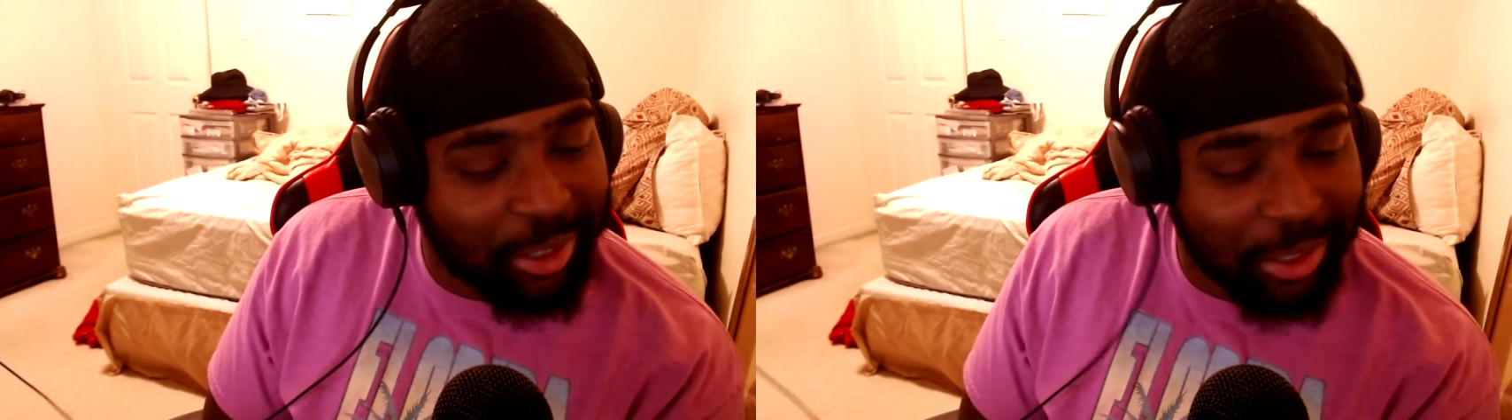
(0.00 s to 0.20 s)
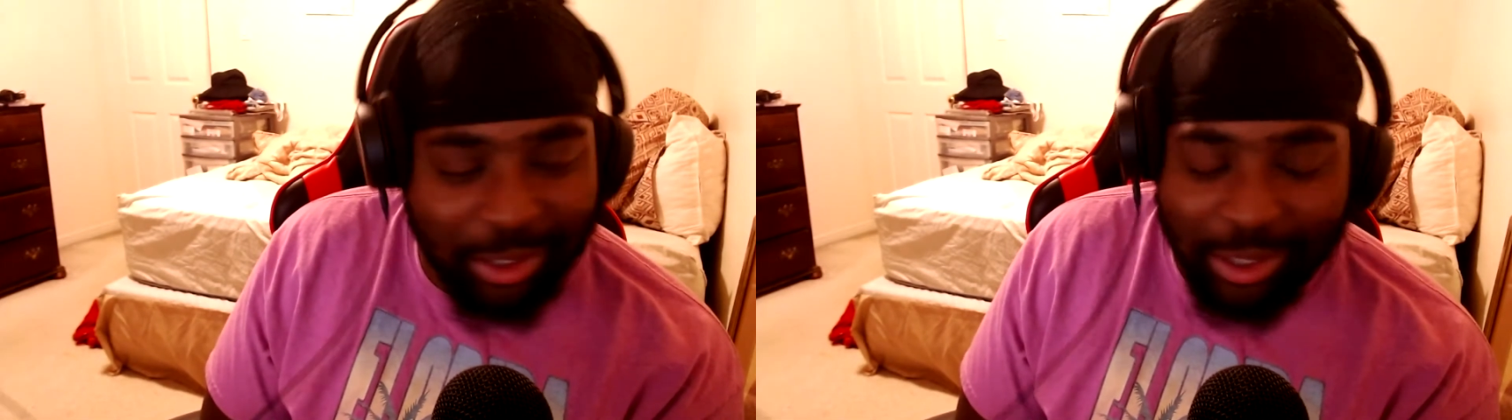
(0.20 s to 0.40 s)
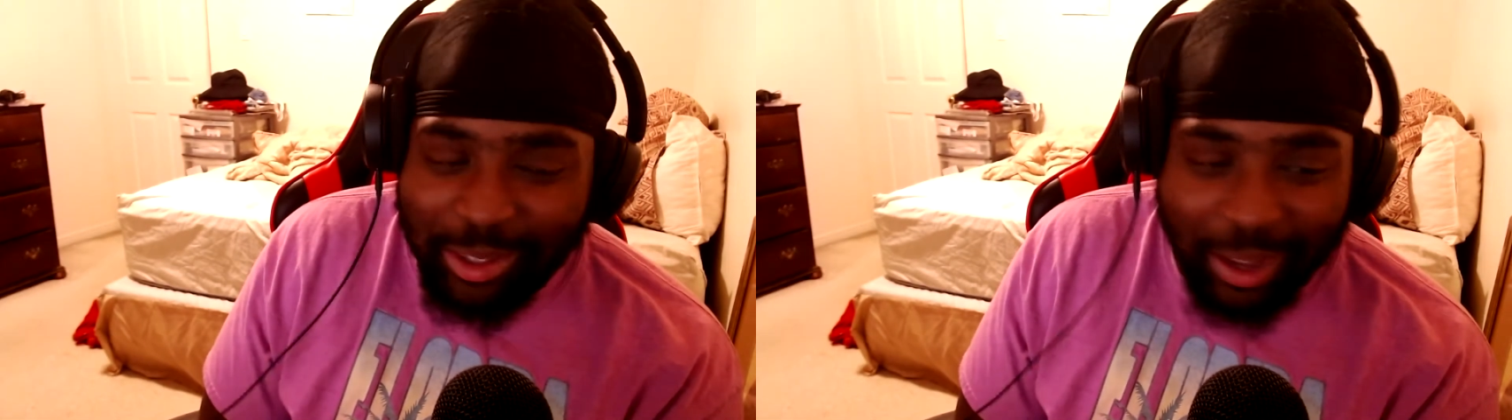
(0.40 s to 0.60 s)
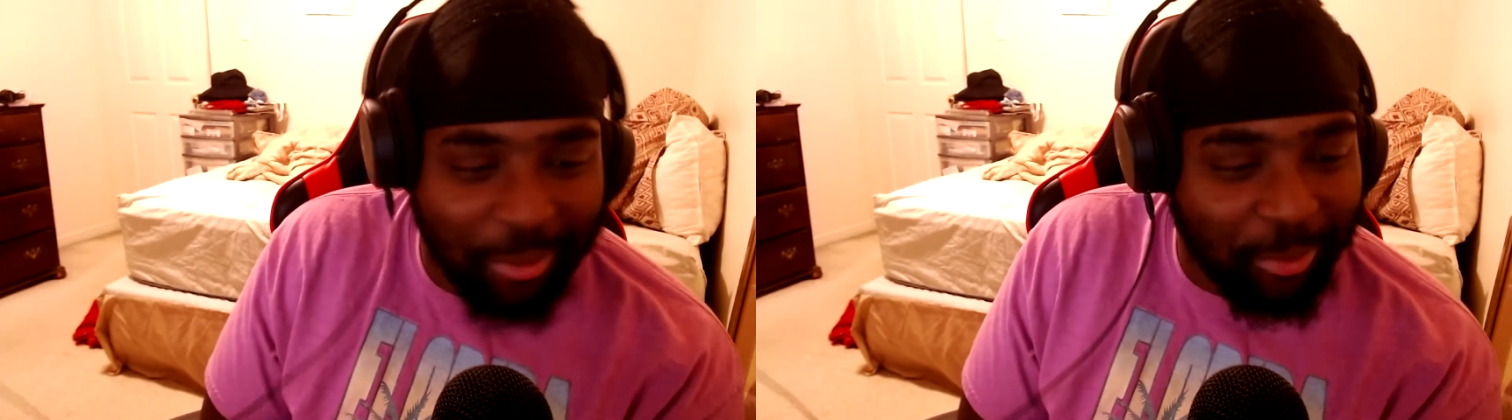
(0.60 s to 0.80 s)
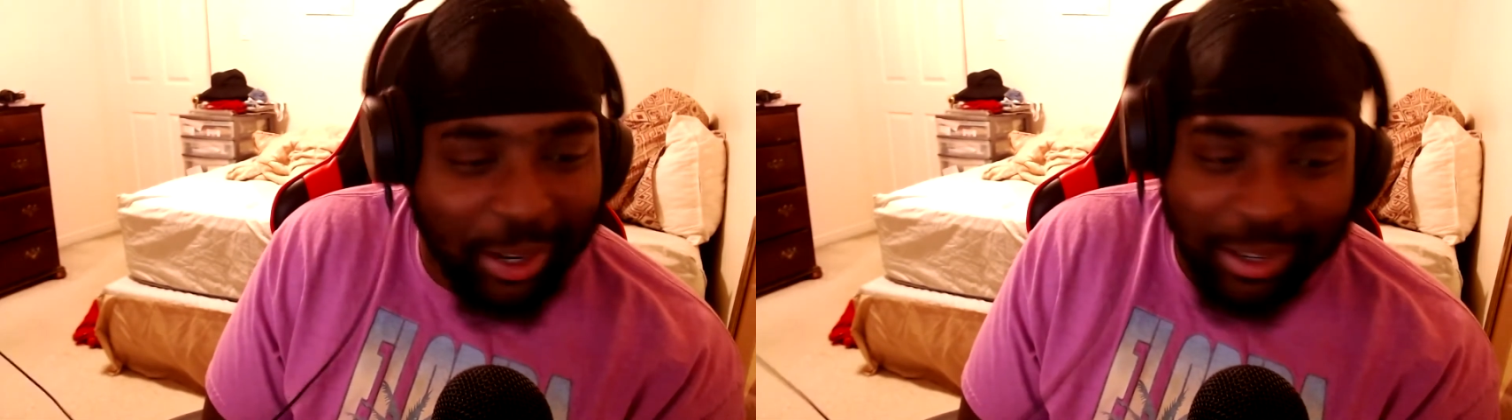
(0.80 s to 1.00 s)
just
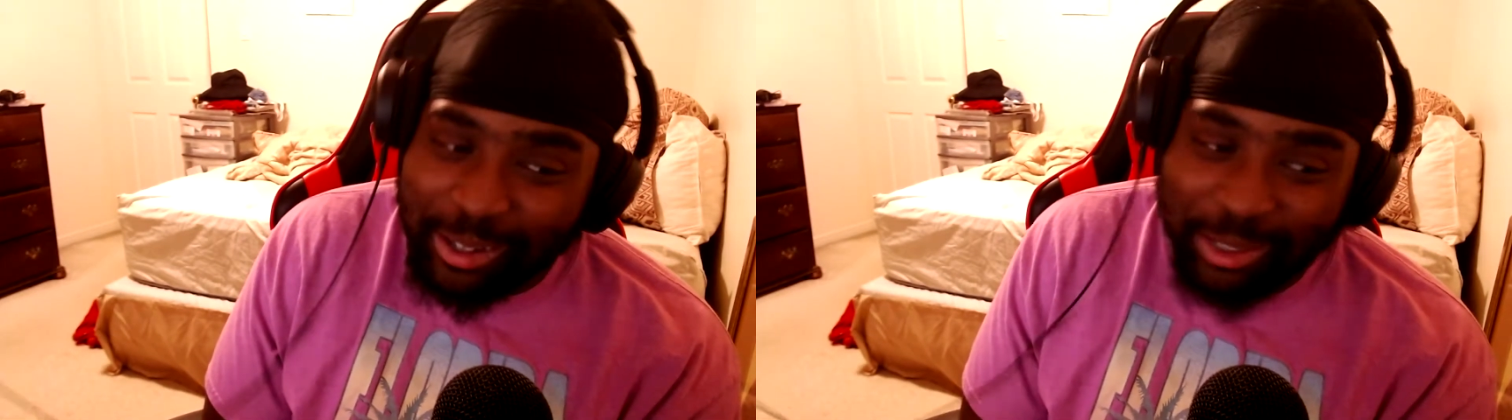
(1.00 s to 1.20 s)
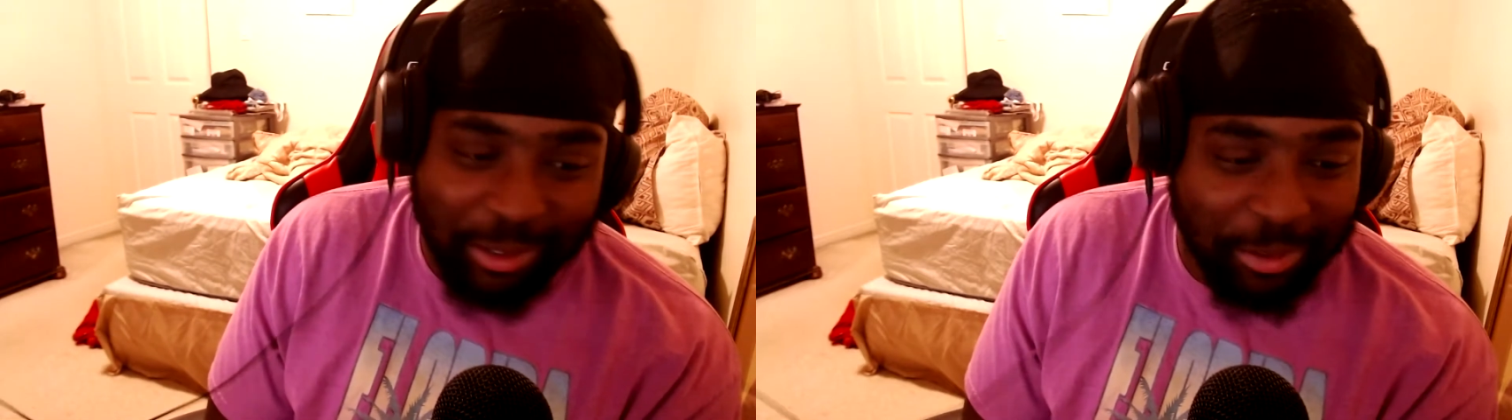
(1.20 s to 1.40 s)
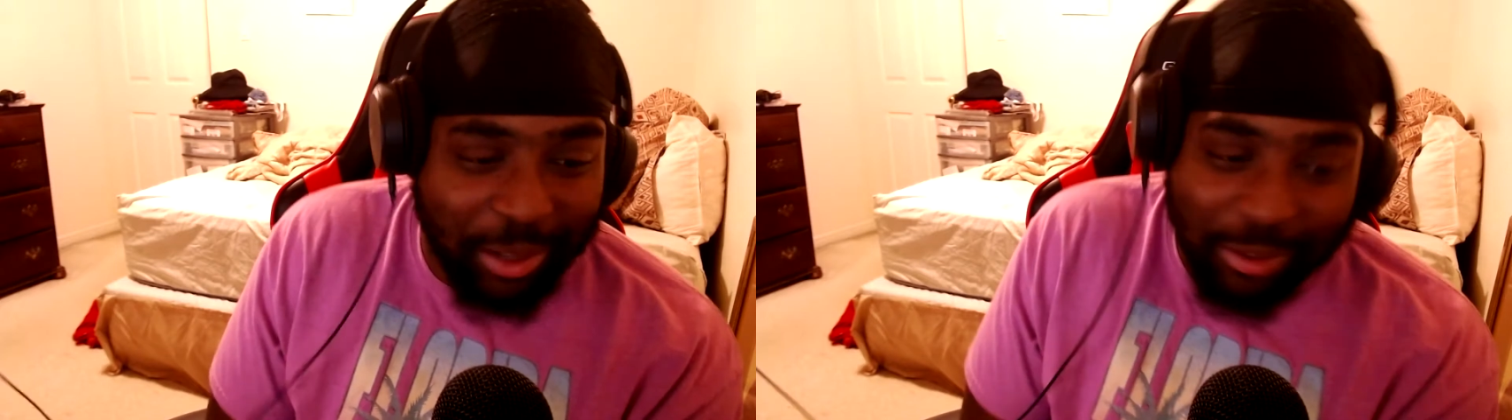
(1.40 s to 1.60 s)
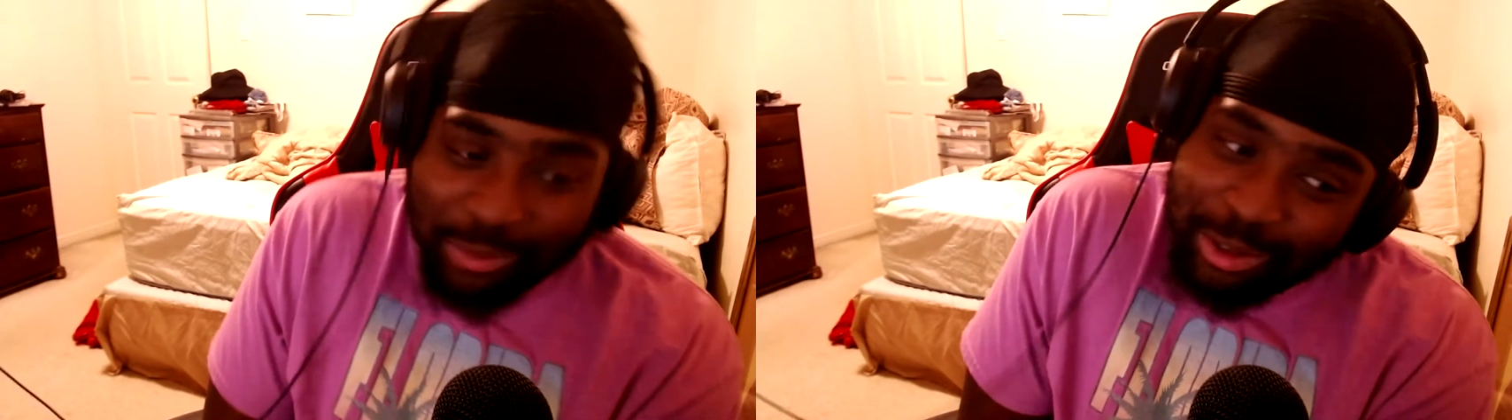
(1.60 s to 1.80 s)
damn right disrespectful,